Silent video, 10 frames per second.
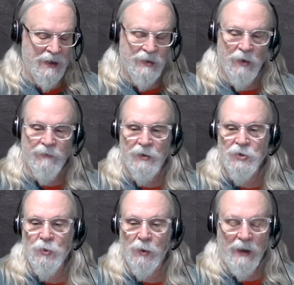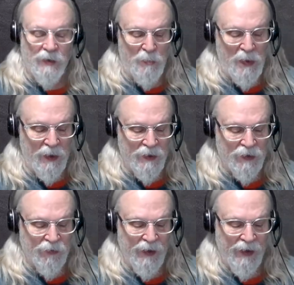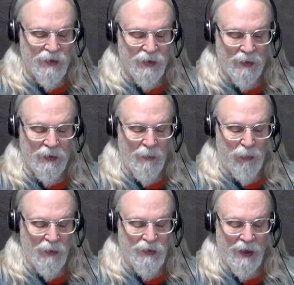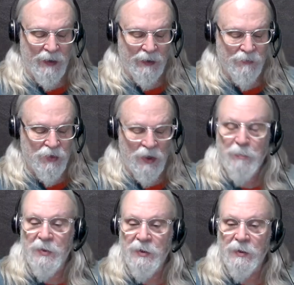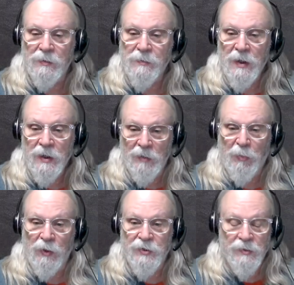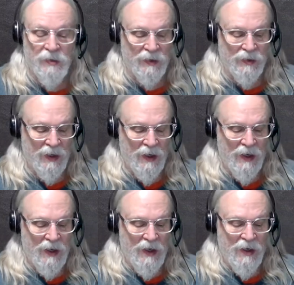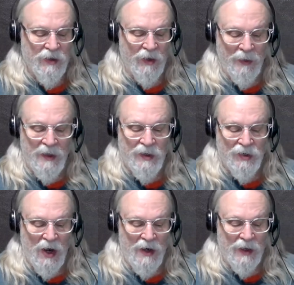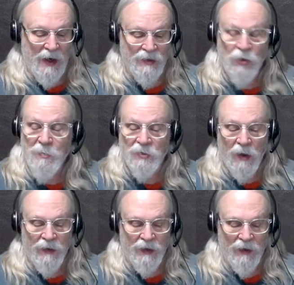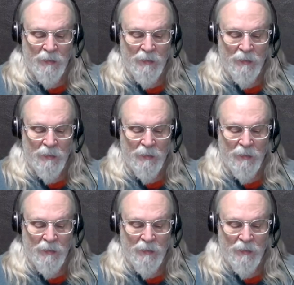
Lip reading: So if you short out the pin just for an instant, it blows out your chip and your board's useless. So they redesigned it. I assume it was all they did.